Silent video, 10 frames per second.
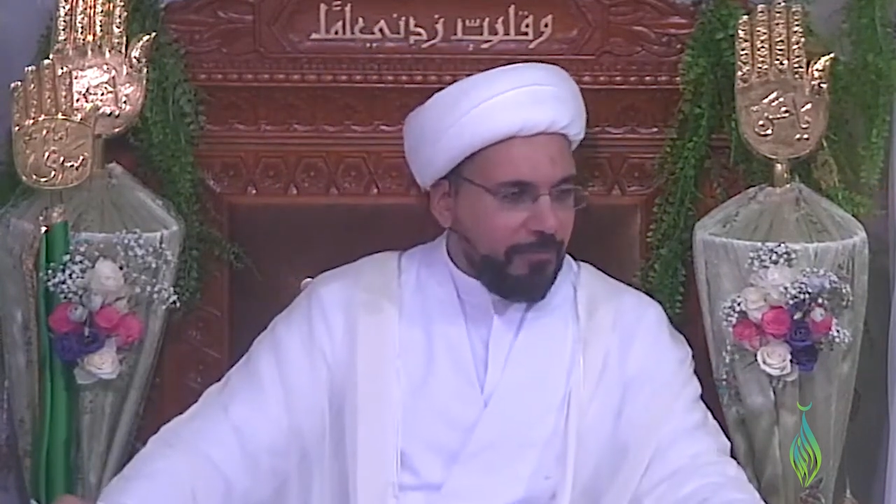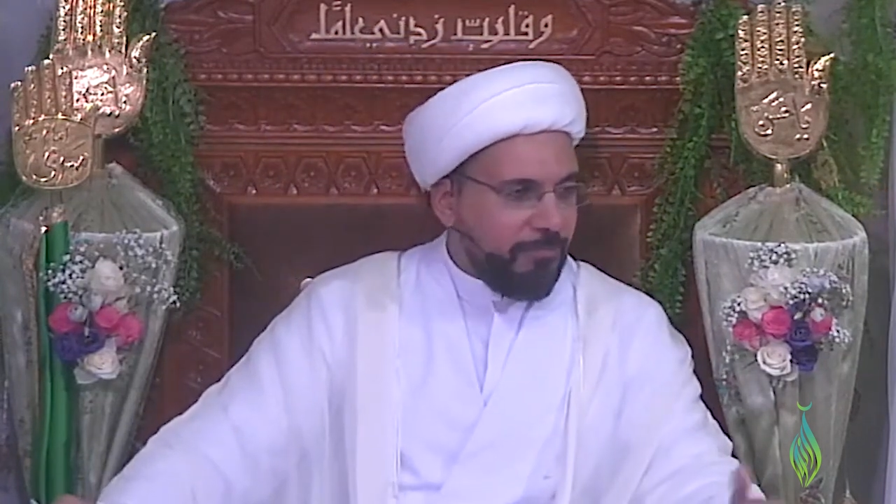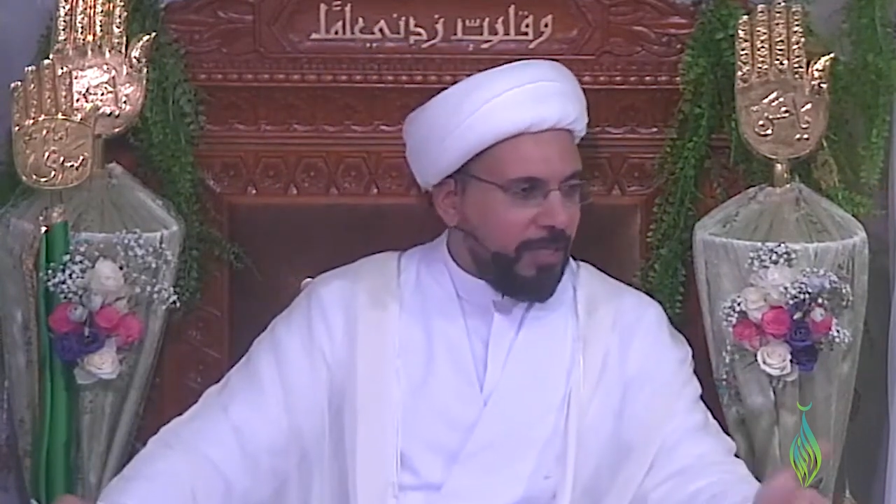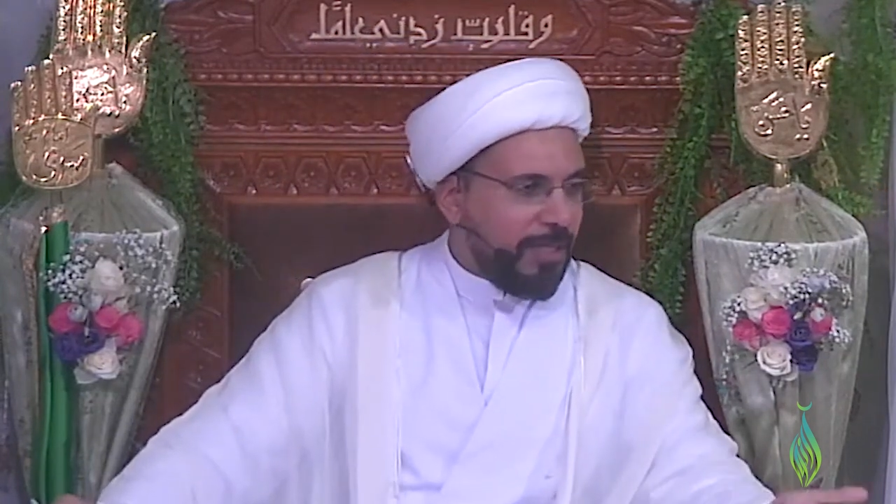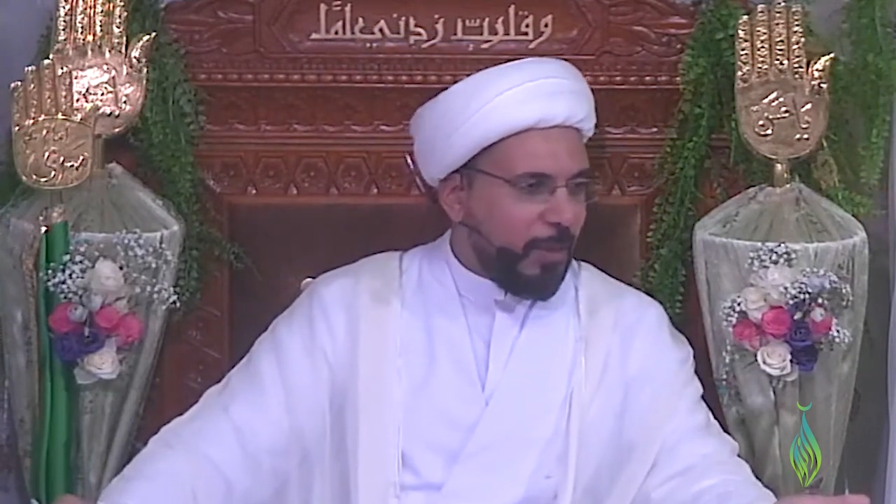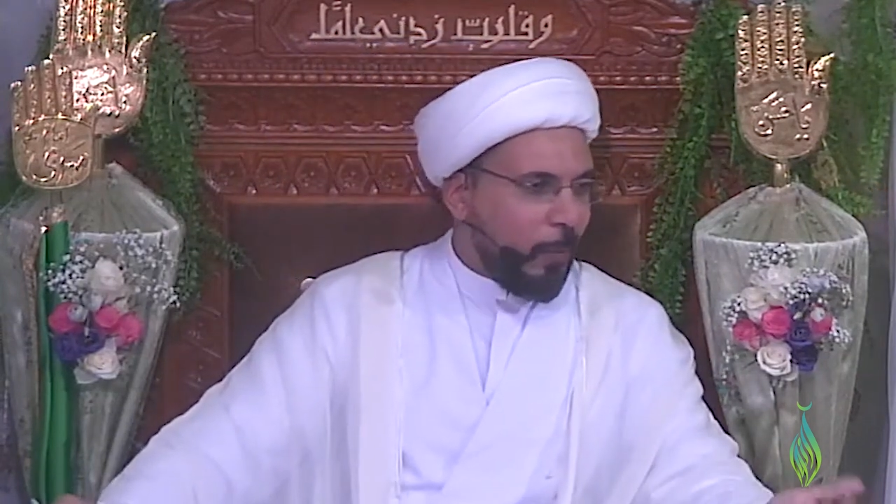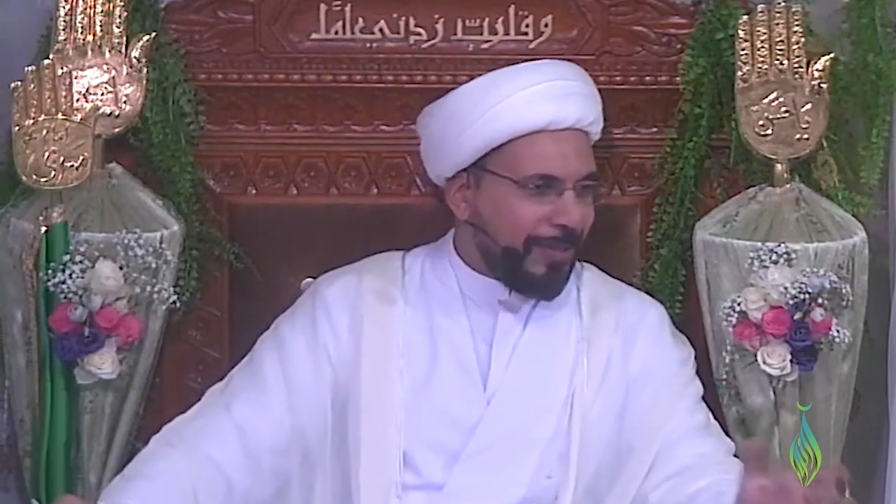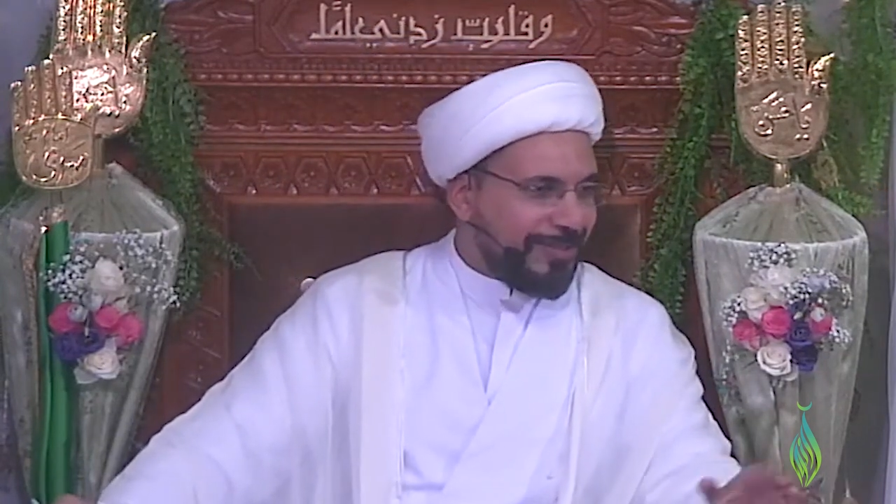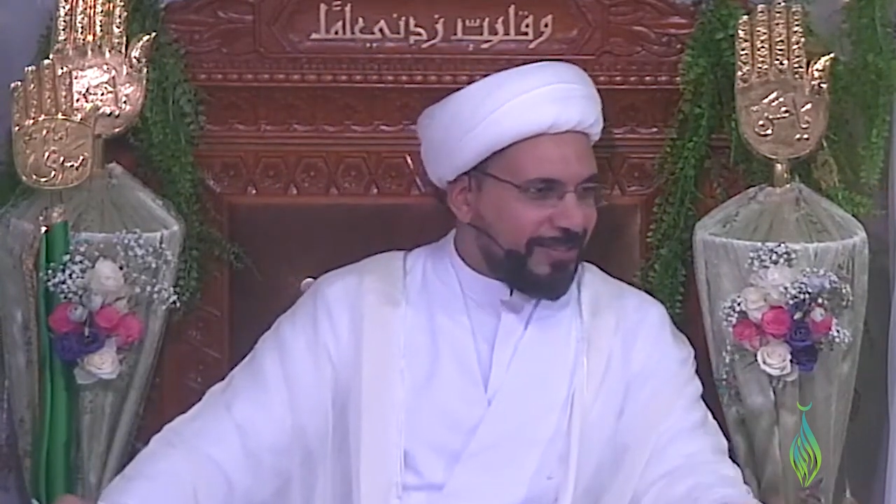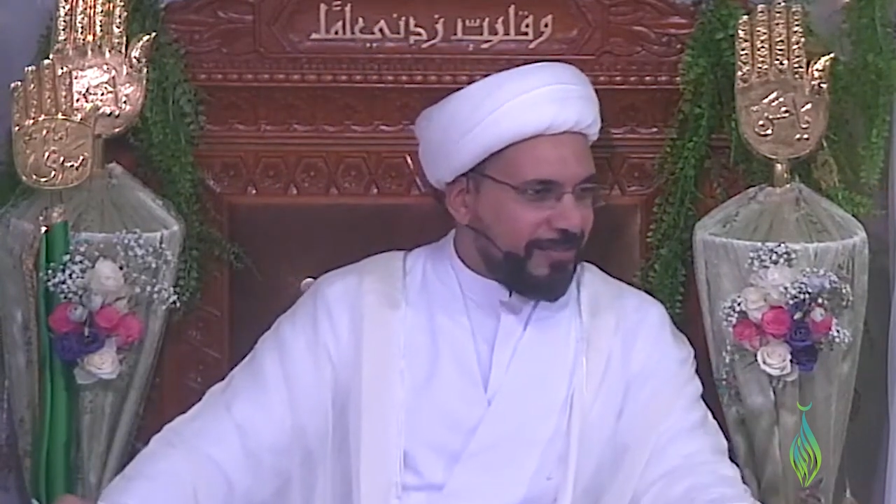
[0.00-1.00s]
Meaning
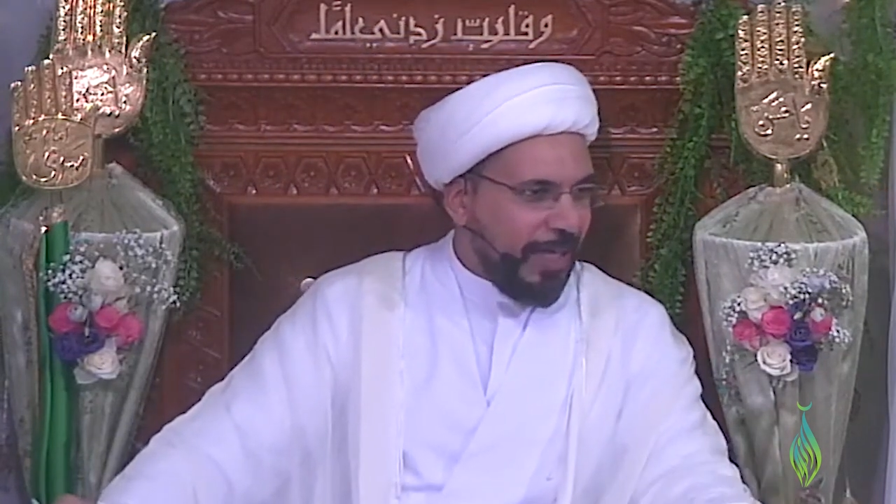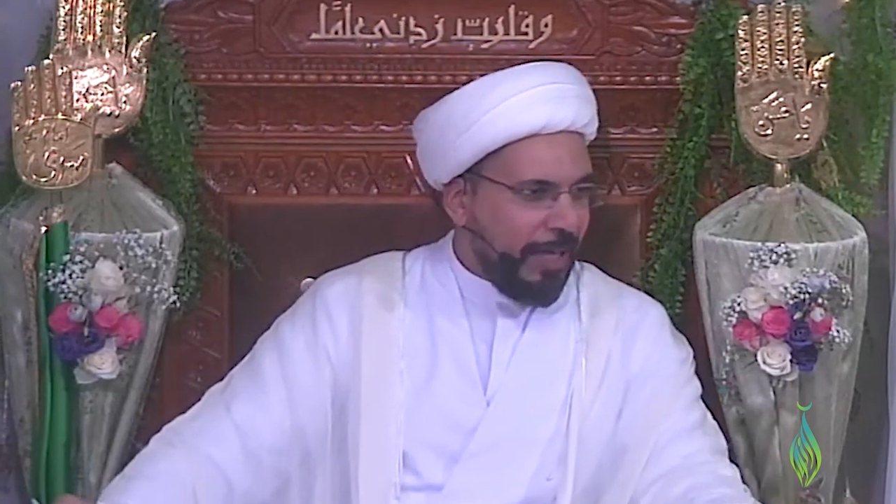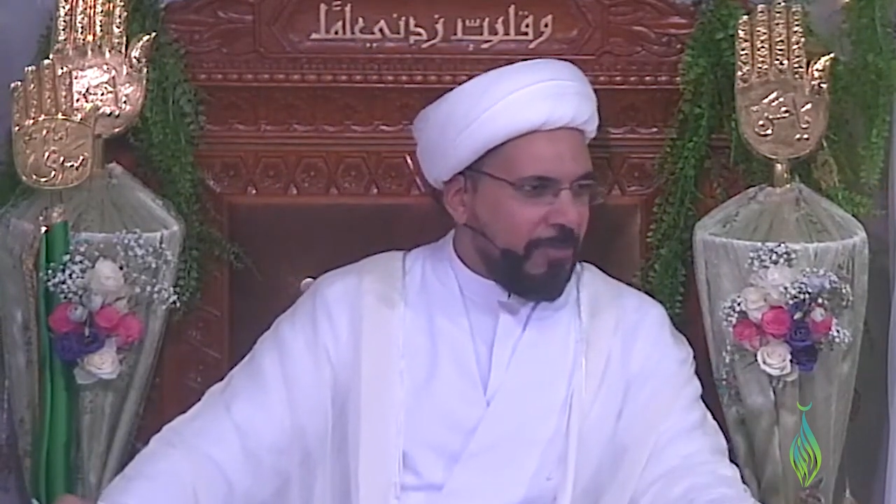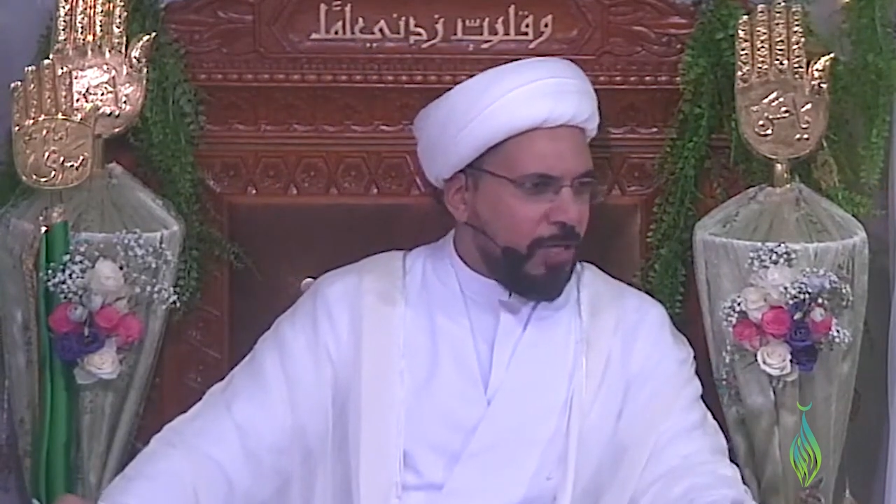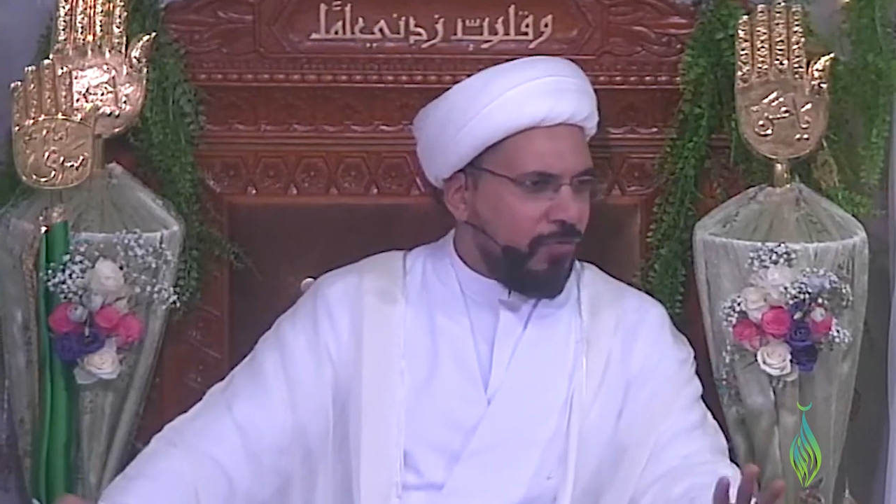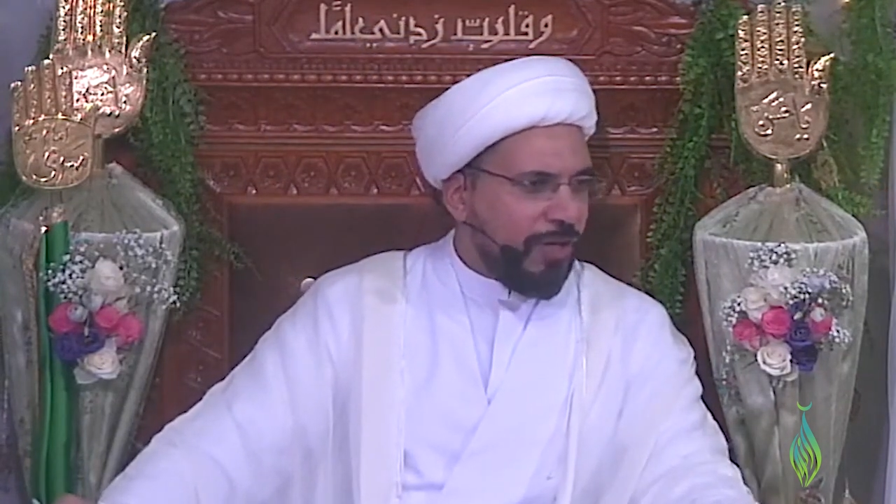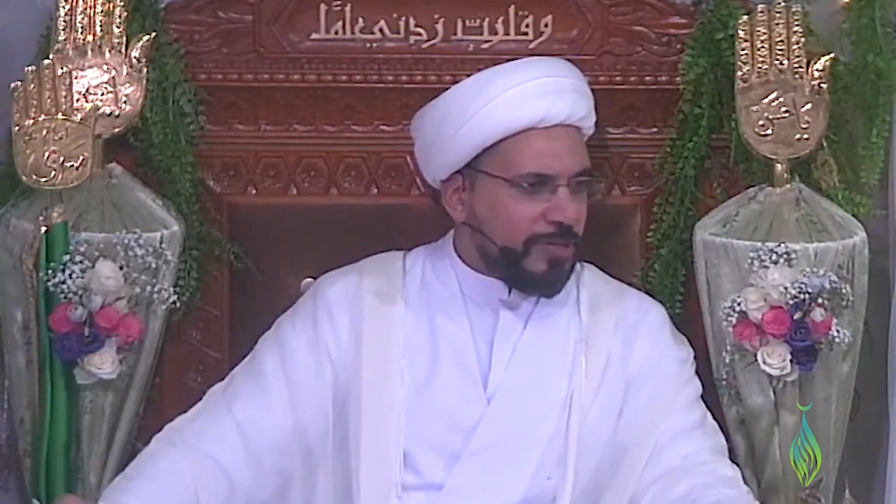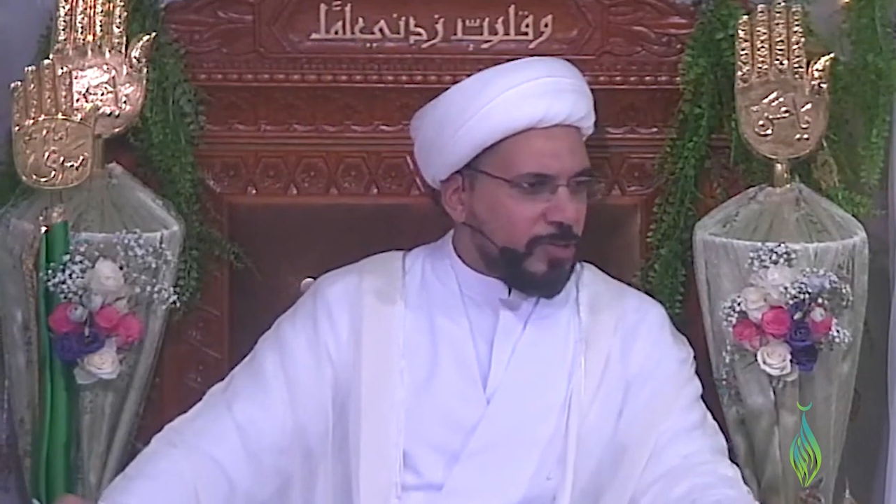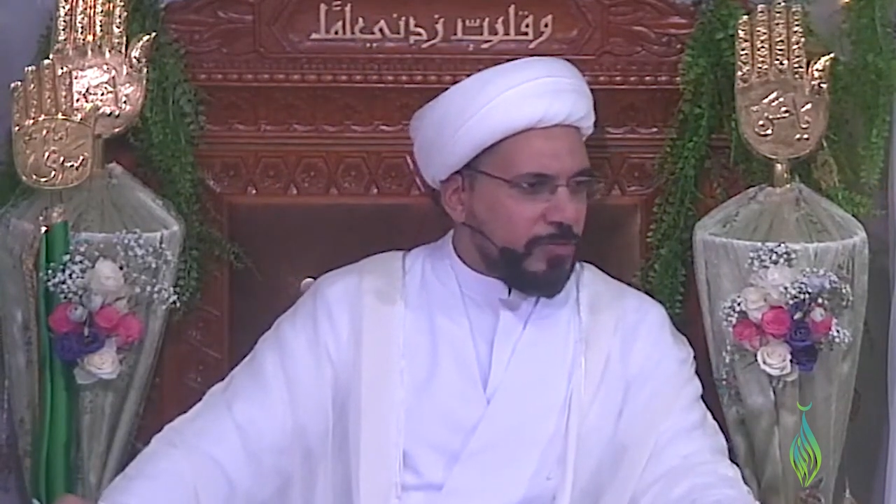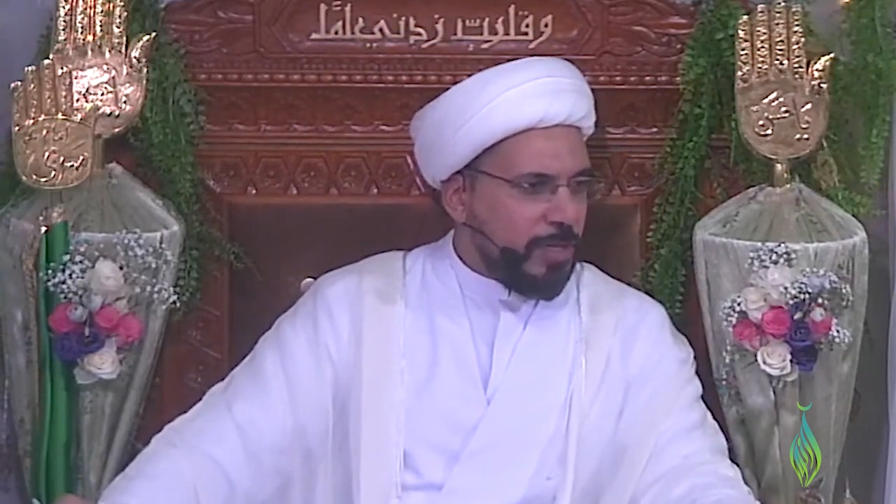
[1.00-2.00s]
what? How many of
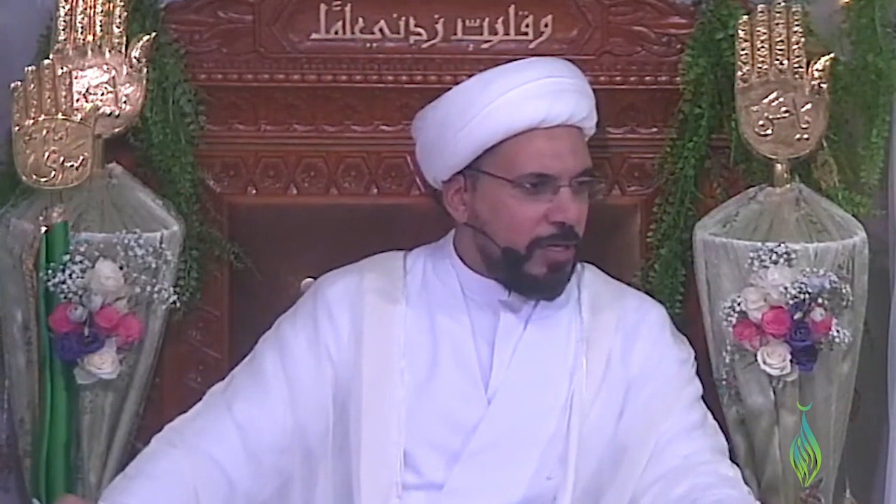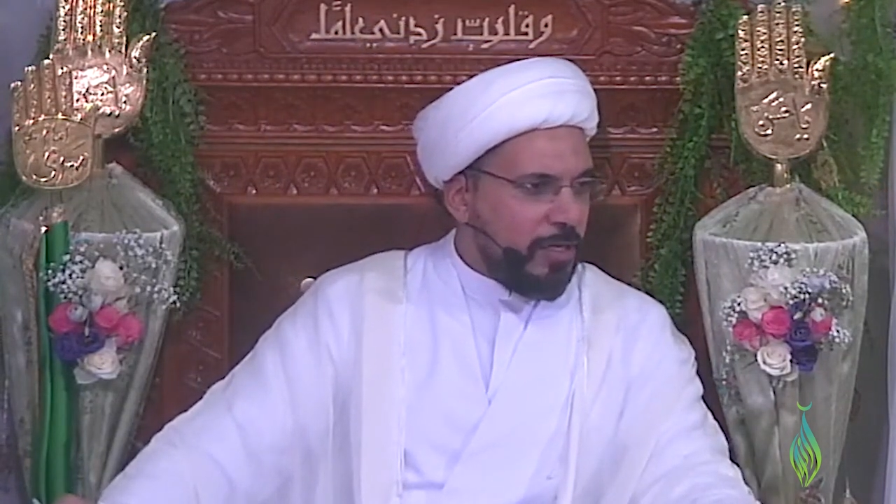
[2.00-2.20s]
us